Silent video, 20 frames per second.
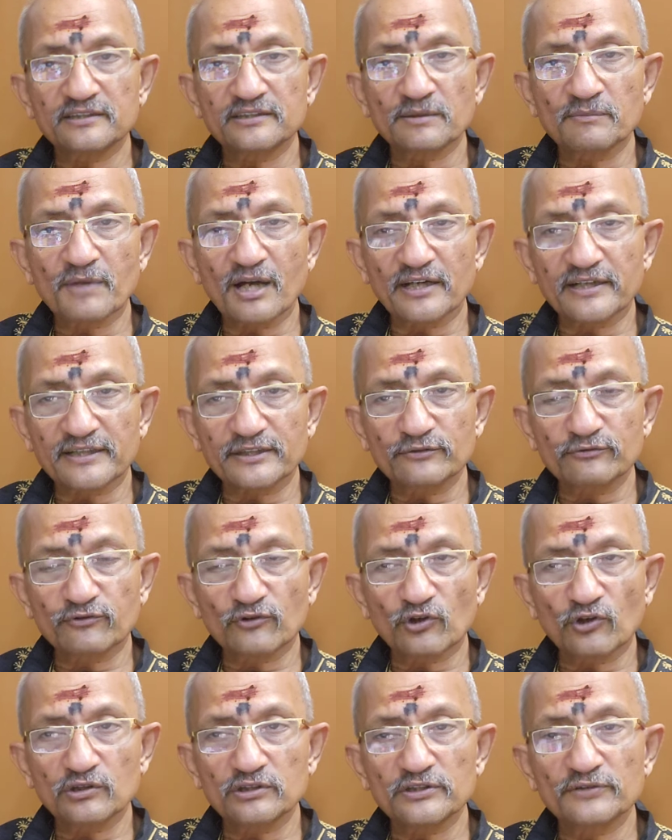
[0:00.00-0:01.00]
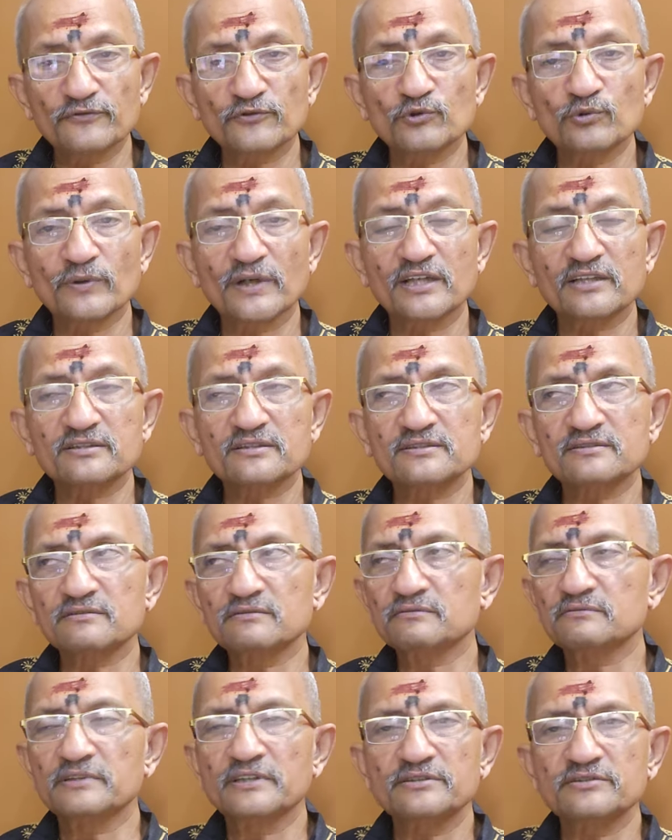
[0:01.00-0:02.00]
the market fall if you were
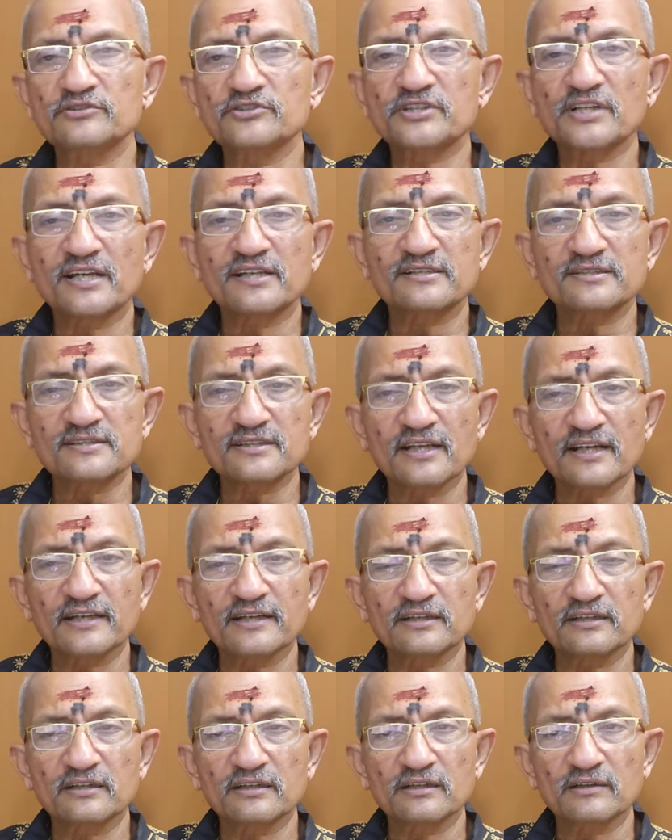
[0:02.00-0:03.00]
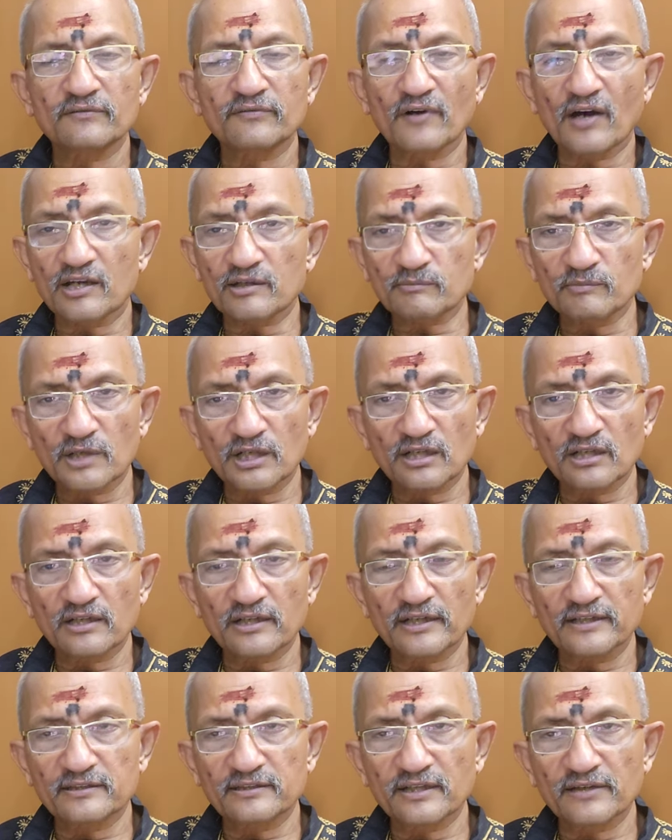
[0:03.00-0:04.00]
in shares like
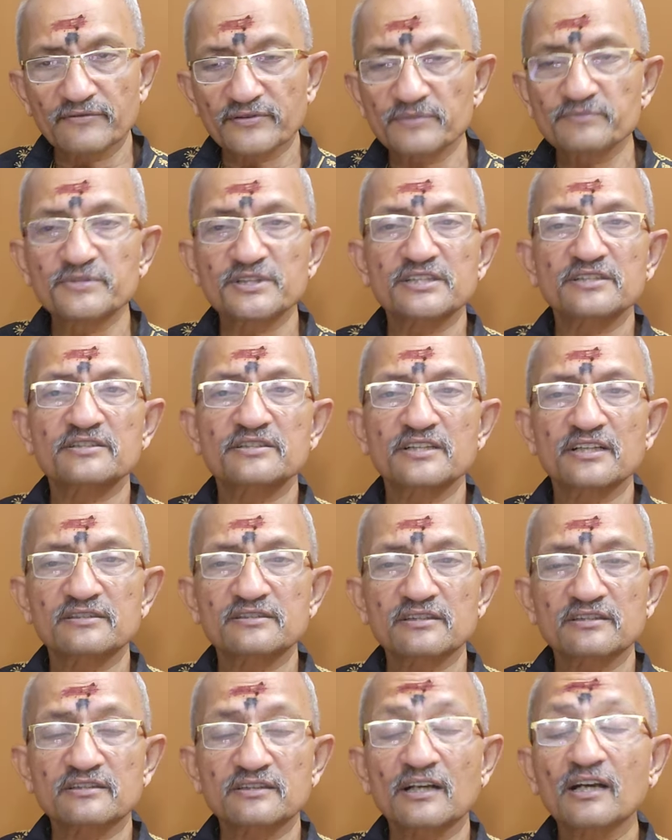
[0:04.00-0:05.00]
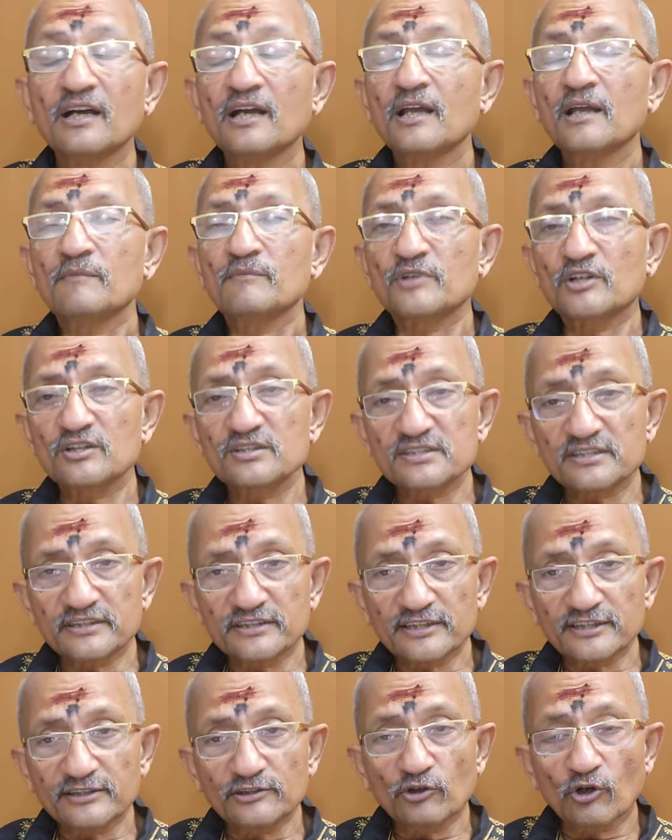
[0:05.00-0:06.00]
pharma and FMCG, etc., because
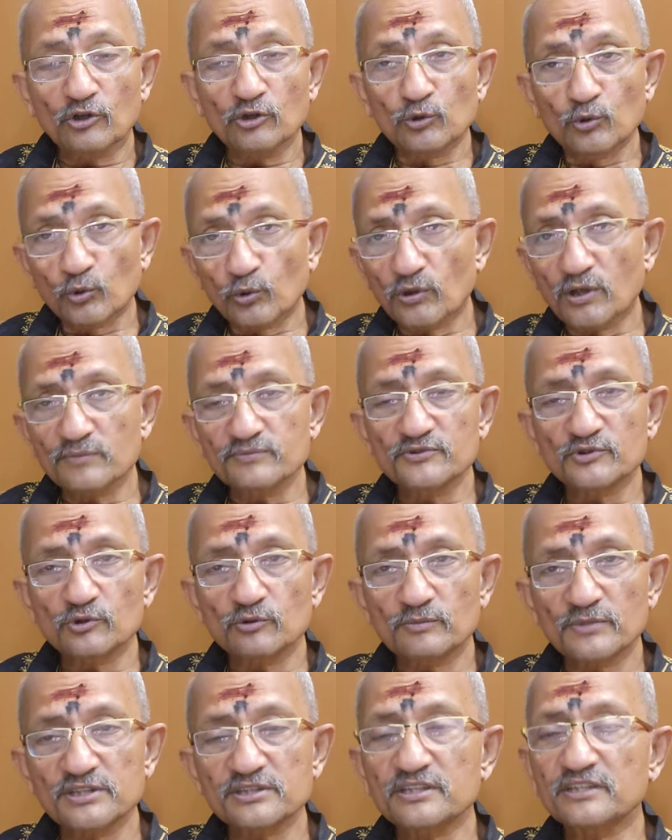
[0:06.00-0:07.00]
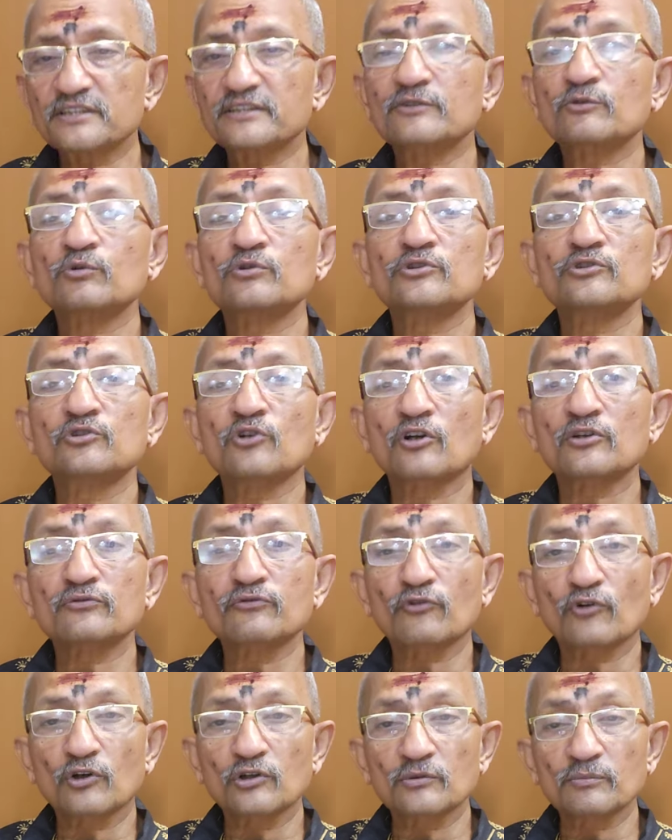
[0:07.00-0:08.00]
it did not go up so much, it could not
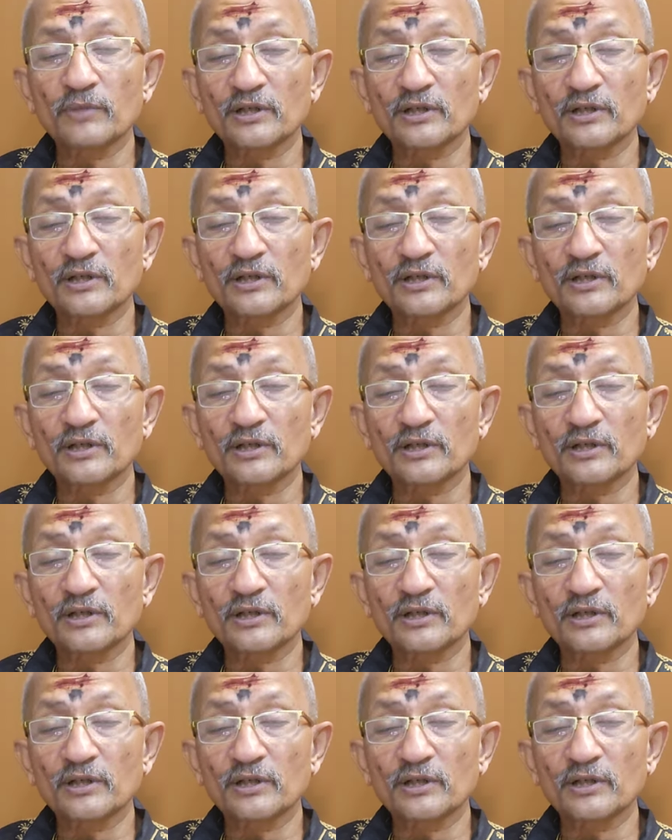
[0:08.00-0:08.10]
fall.